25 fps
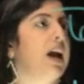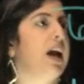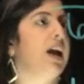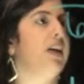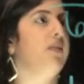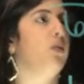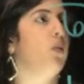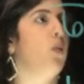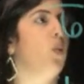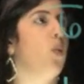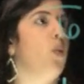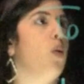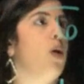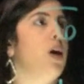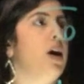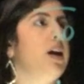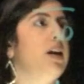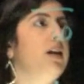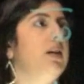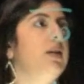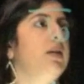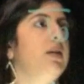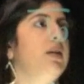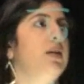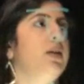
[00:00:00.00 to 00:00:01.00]
I have
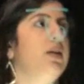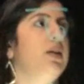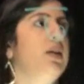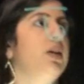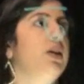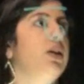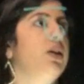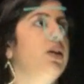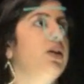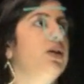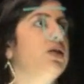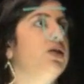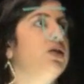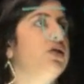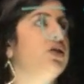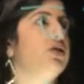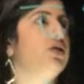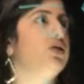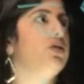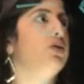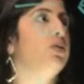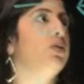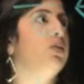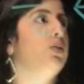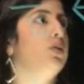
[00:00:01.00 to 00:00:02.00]
1,
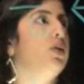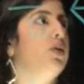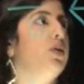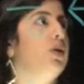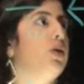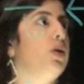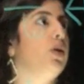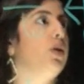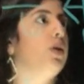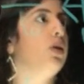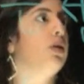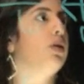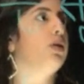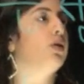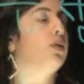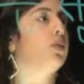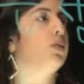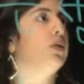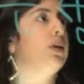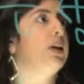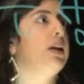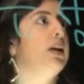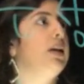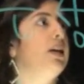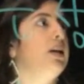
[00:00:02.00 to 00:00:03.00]
2,
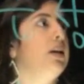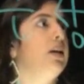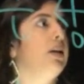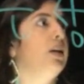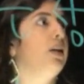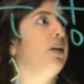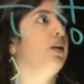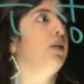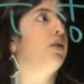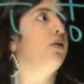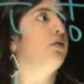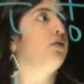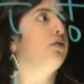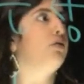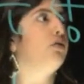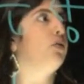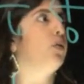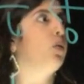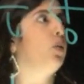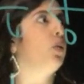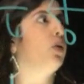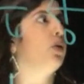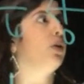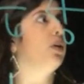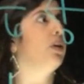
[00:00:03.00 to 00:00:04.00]
3,
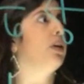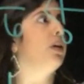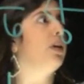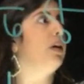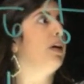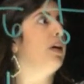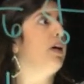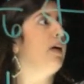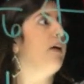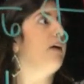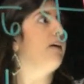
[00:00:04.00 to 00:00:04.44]
4,